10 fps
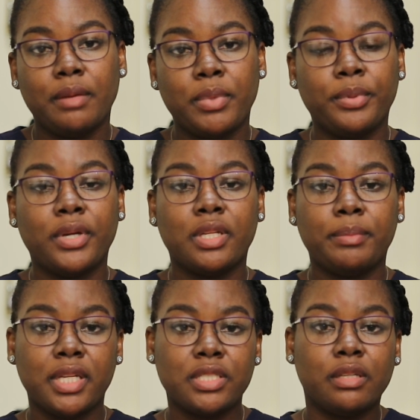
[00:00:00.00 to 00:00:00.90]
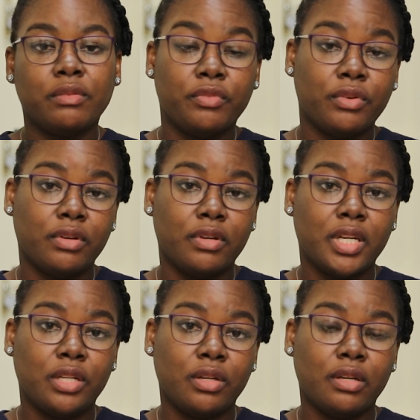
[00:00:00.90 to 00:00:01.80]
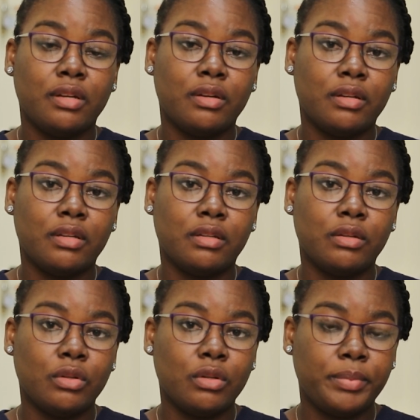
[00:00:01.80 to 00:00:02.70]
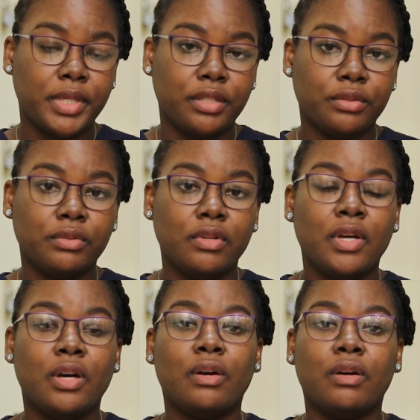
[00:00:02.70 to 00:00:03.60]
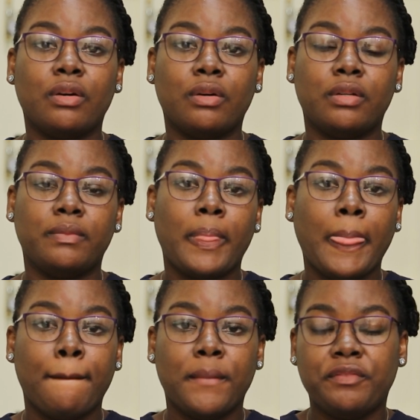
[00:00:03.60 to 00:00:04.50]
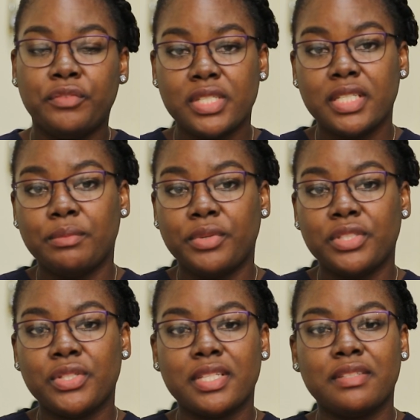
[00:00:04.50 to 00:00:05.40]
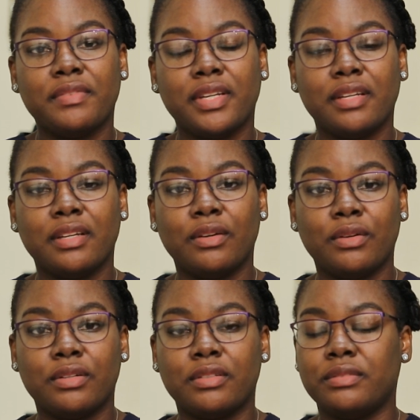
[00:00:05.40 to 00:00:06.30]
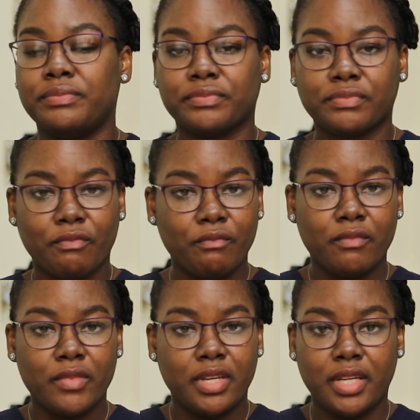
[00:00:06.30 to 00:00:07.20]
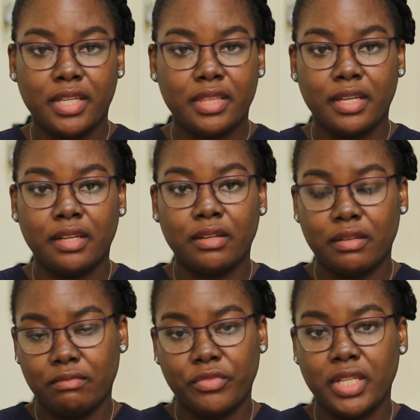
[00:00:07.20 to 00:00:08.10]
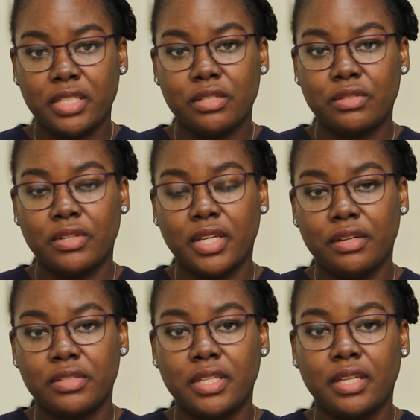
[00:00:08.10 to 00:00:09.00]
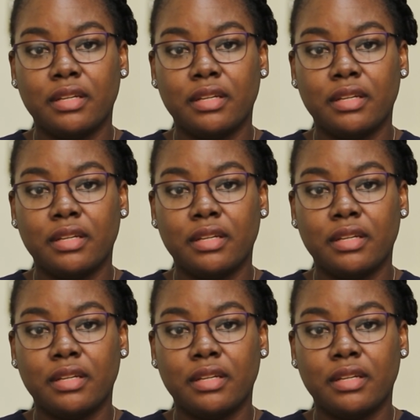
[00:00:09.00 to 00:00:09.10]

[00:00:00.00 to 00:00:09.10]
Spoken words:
preparing a patient for an OPU or a frozen embryo transfer or anything related to ART.